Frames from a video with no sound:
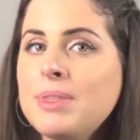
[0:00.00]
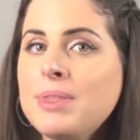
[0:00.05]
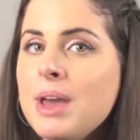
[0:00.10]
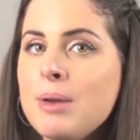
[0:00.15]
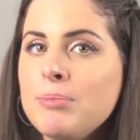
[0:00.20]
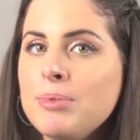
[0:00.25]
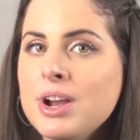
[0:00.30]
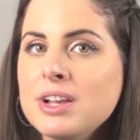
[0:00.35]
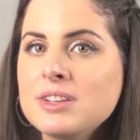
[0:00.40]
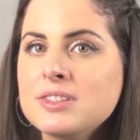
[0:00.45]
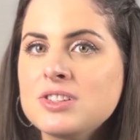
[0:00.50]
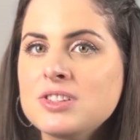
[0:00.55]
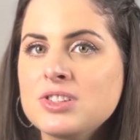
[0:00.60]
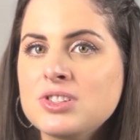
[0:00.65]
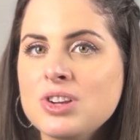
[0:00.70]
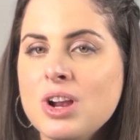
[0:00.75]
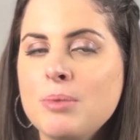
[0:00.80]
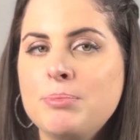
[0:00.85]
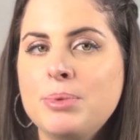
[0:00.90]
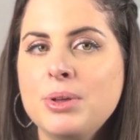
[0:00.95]
that breast to
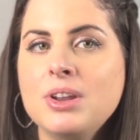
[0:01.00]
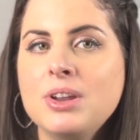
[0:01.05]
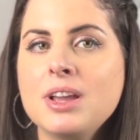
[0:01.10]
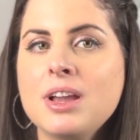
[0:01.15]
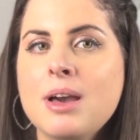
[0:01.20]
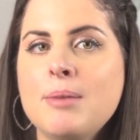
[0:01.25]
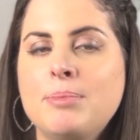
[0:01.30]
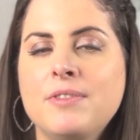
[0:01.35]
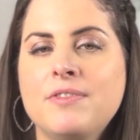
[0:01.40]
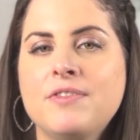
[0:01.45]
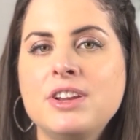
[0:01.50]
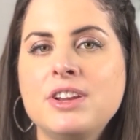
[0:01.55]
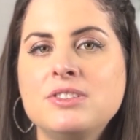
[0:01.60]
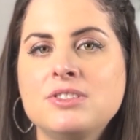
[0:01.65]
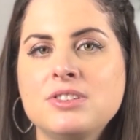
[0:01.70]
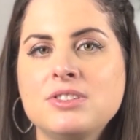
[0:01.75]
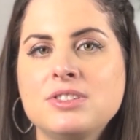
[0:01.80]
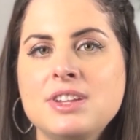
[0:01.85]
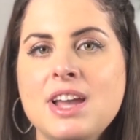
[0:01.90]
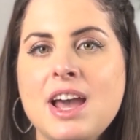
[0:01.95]
start building up a
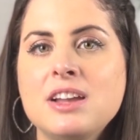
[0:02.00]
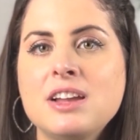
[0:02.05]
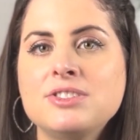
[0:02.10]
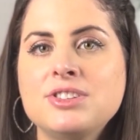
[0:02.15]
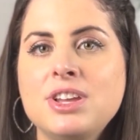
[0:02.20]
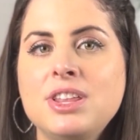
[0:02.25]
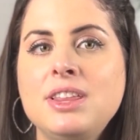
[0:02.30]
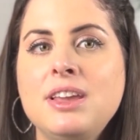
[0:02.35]
freezer stash in